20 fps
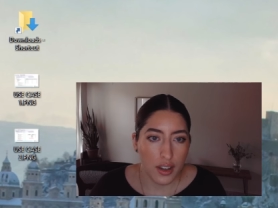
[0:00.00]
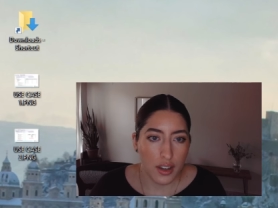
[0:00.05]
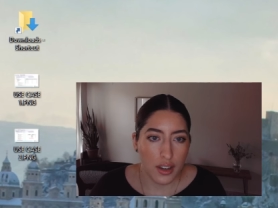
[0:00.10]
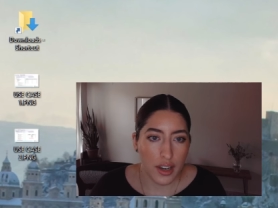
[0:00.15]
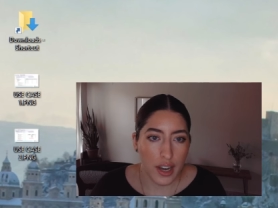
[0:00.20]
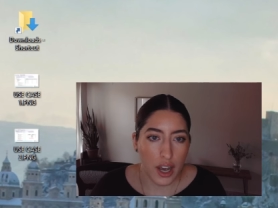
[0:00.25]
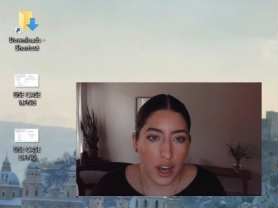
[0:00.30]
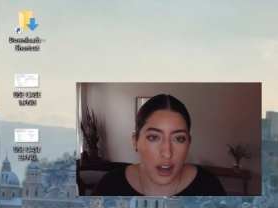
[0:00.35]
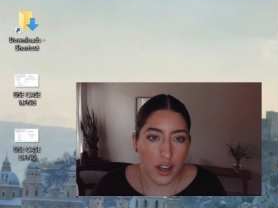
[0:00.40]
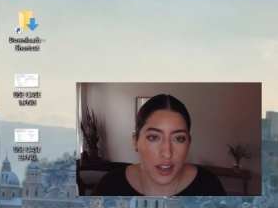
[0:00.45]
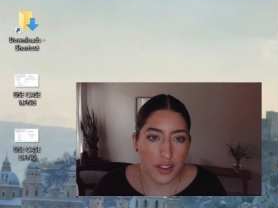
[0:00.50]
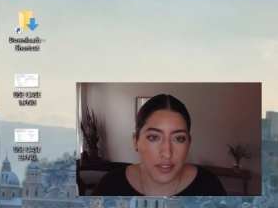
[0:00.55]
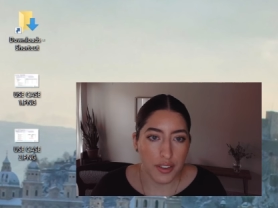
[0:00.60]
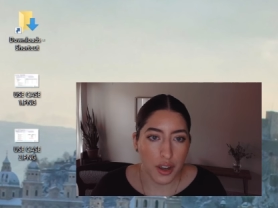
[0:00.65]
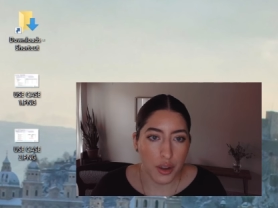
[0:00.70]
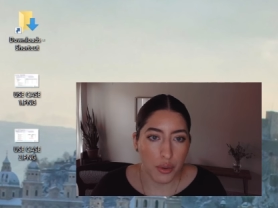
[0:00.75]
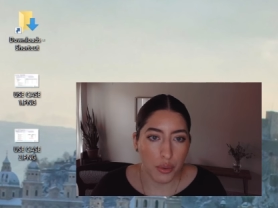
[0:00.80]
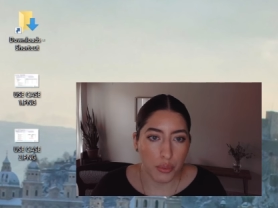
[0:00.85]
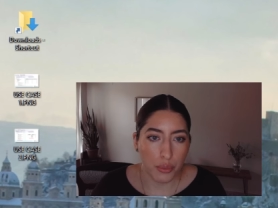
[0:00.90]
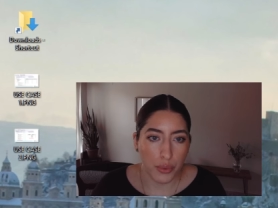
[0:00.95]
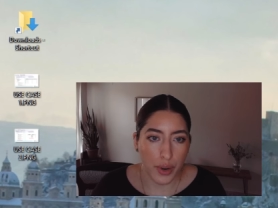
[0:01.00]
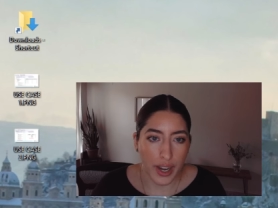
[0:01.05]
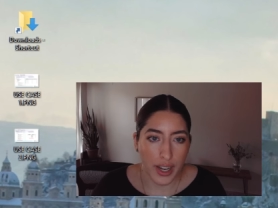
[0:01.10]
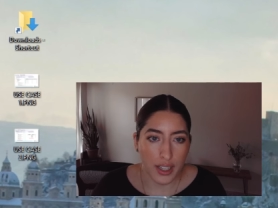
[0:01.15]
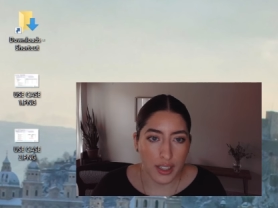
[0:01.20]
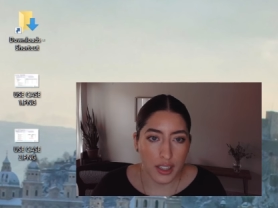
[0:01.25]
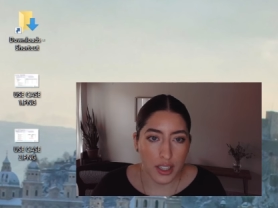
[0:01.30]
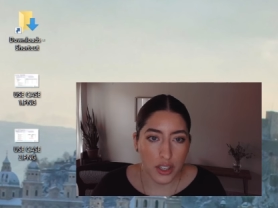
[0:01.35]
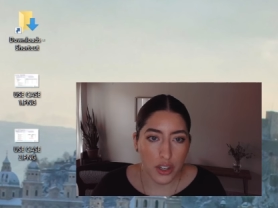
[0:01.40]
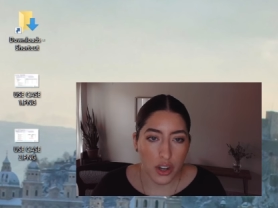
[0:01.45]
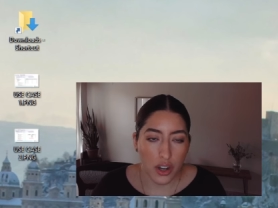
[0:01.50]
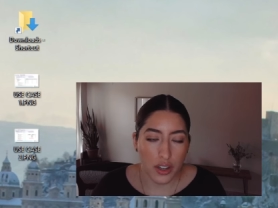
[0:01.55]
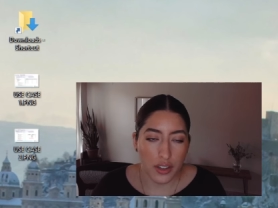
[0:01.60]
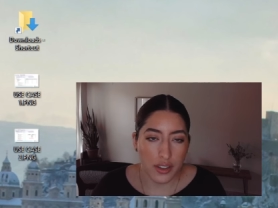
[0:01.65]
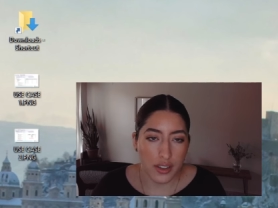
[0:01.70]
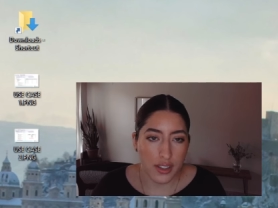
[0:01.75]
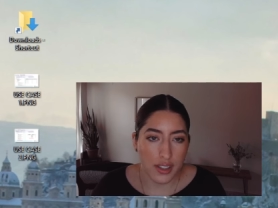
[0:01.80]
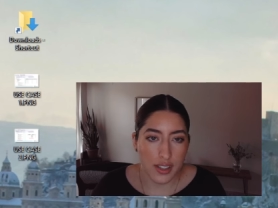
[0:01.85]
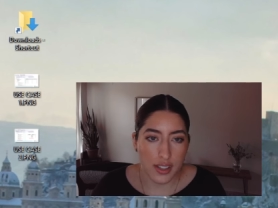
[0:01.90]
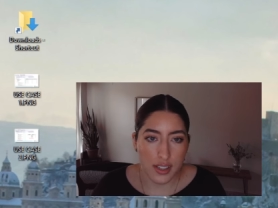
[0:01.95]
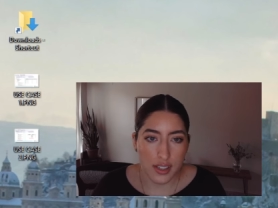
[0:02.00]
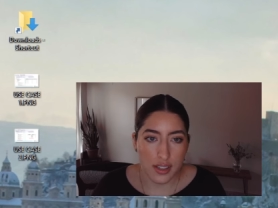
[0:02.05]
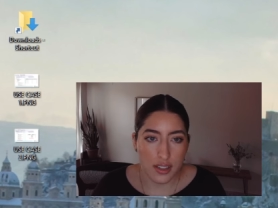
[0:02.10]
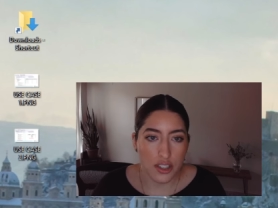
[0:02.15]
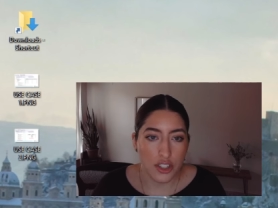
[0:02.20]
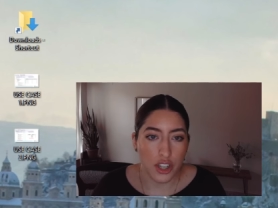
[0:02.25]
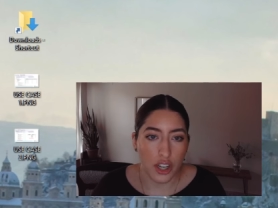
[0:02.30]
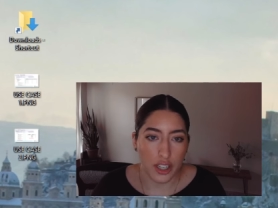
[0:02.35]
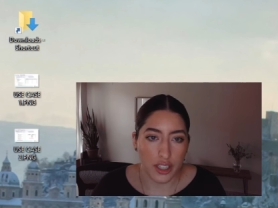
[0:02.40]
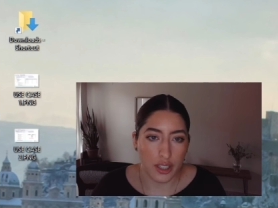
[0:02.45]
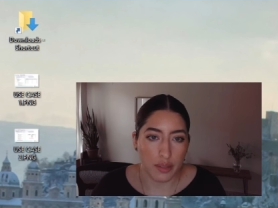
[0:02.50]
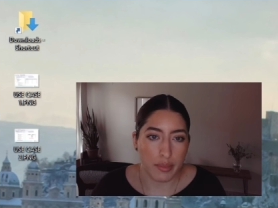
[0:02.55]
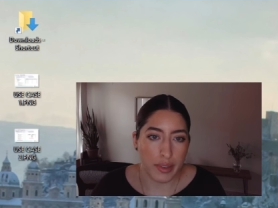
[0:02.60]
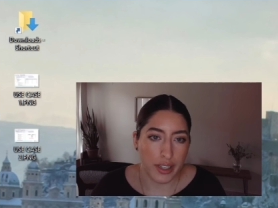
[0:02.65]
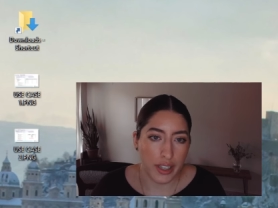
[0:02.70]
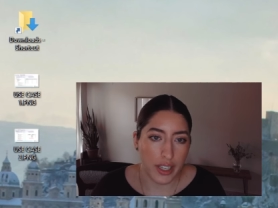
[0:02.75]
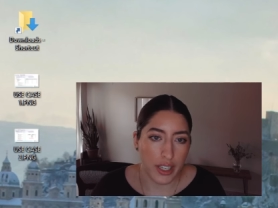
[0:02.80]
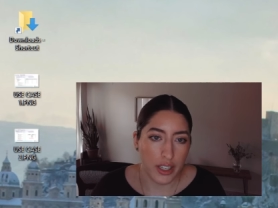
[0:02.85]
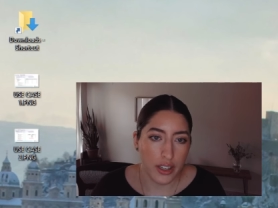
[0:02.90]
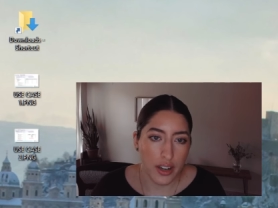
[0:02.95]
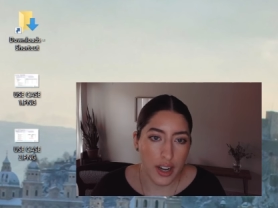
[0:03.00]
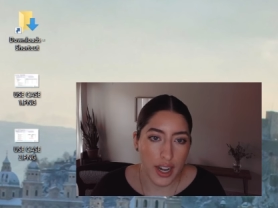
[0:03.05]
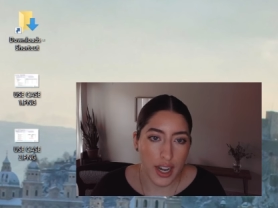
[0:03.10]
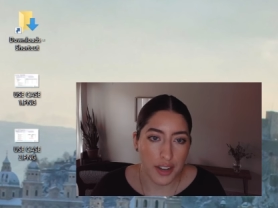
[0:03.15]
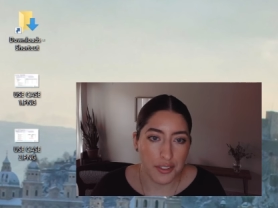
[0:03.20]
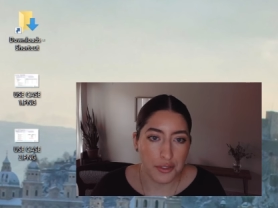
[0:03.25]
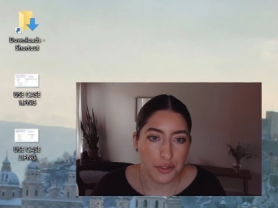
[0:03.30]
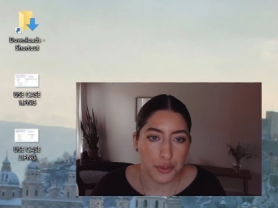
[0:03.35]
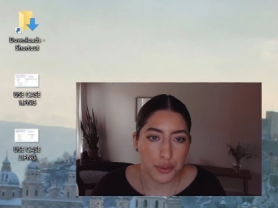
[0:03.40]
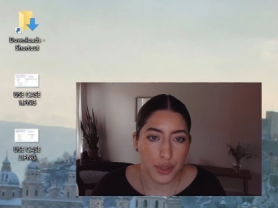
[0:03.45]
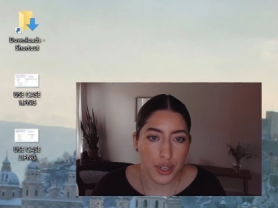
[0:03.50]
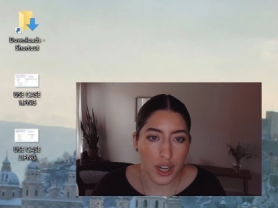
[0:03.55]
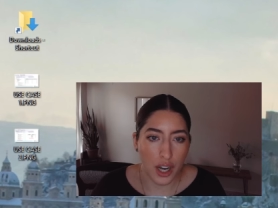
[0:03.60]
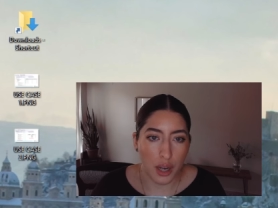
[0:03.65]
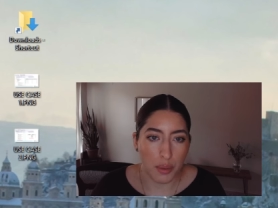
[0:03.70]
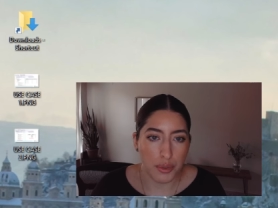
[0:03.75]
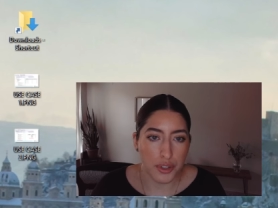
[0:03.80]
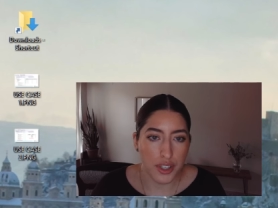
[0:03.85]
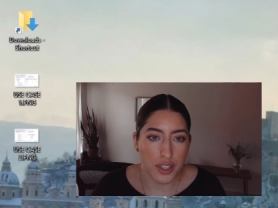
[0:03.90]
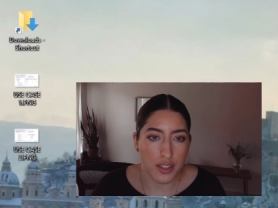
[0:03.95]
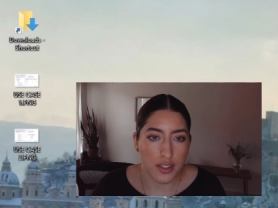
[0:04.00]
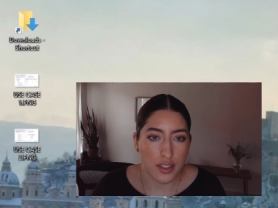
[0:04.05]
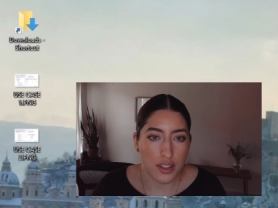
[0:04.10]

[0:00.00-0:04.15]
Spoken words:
Now if I right click on this document here, I have 3 options.